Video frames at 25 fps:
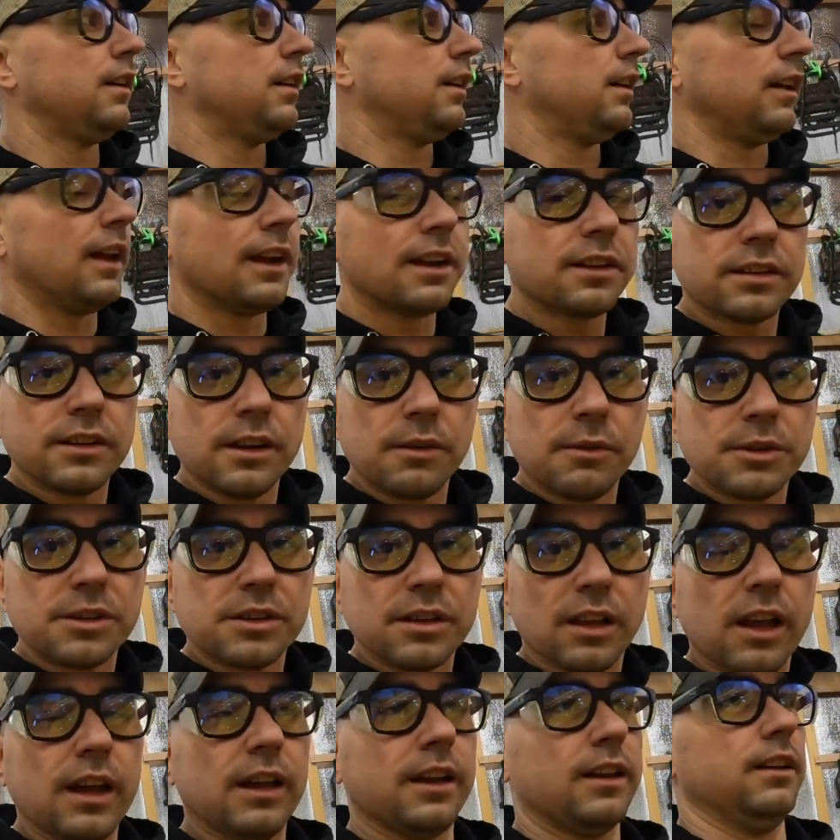Let us know what
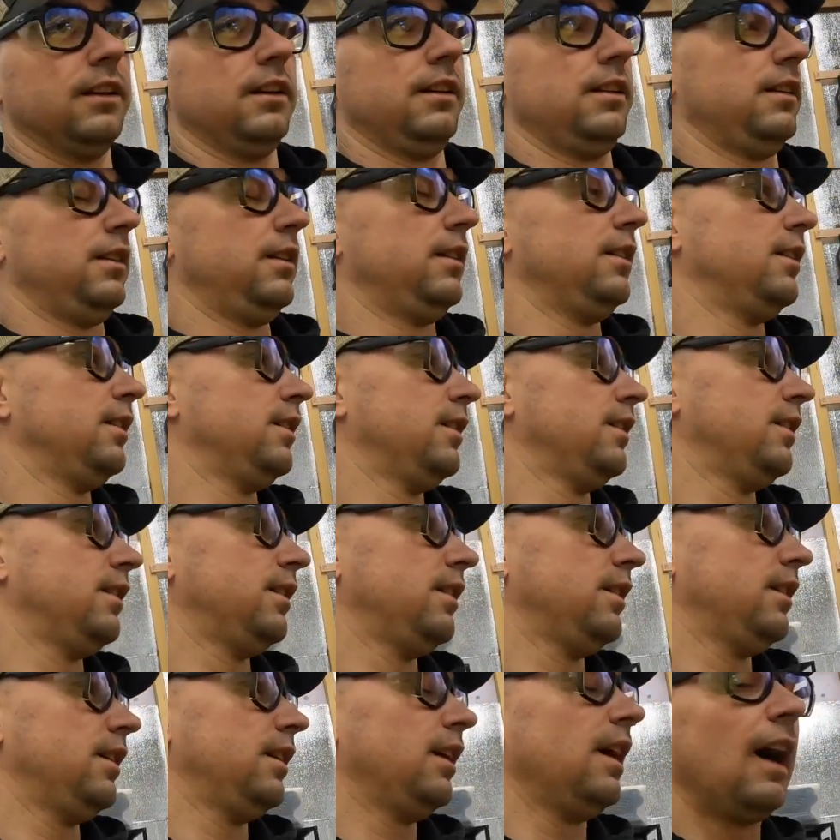you like.
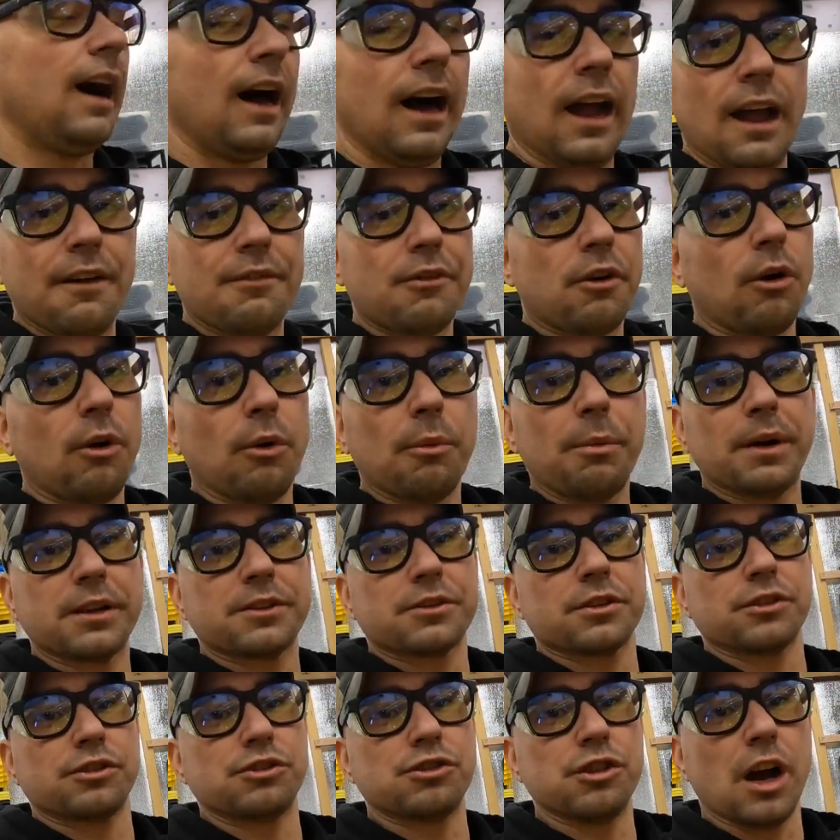I have a whole
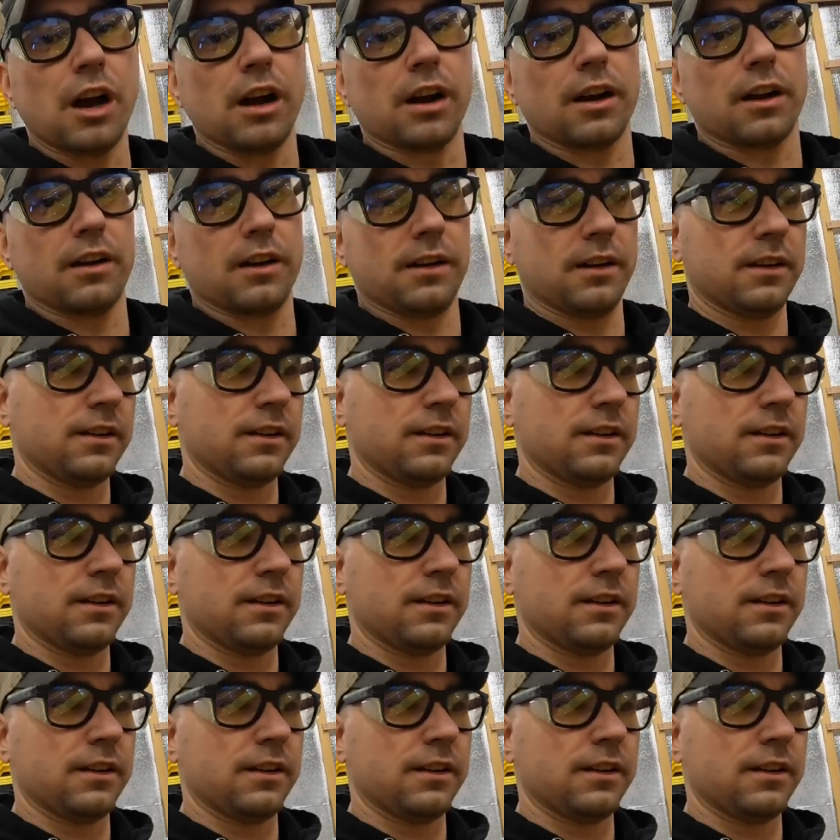bunch of junk